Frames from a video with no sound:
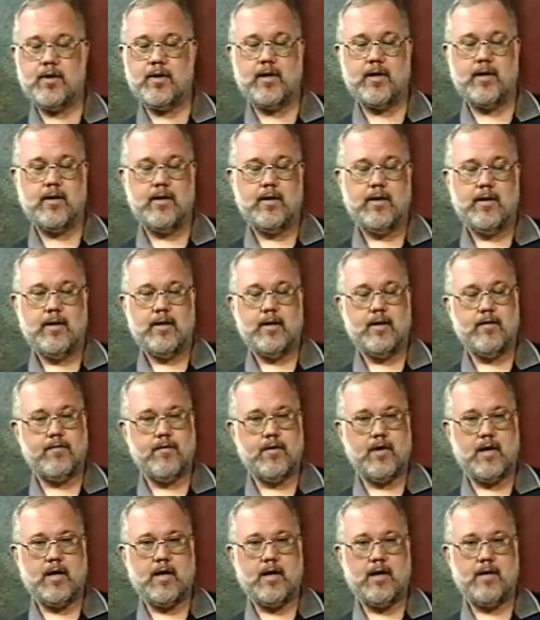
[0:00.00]
But
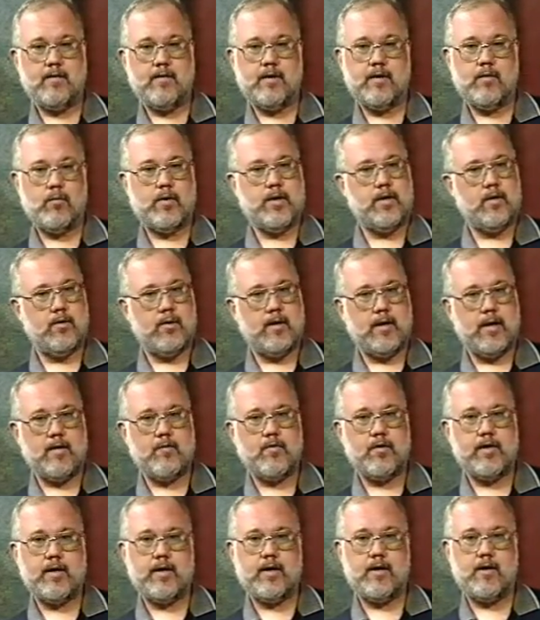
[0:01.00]
if not, then we do it
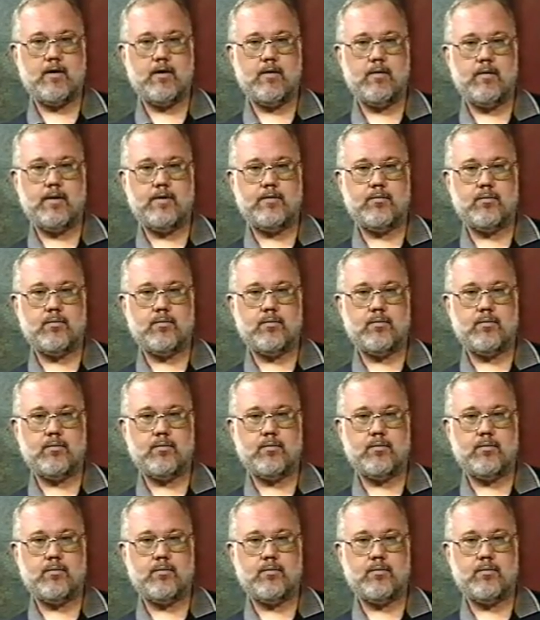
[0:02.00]
every year.